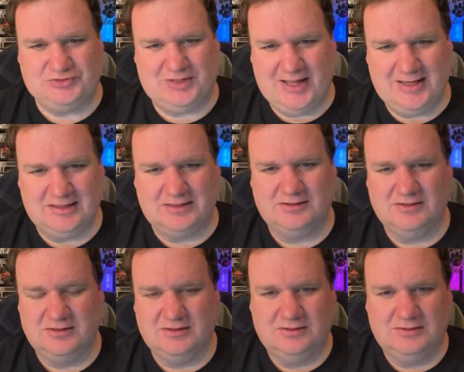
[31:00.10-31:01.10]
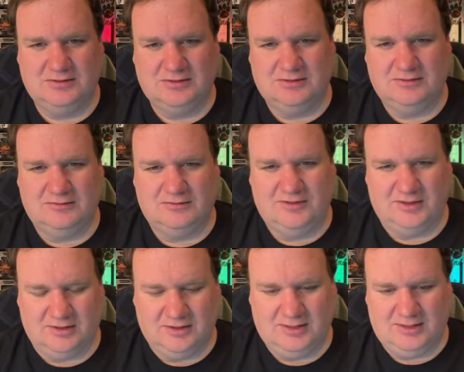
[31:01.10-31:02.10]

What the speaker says: like, they're,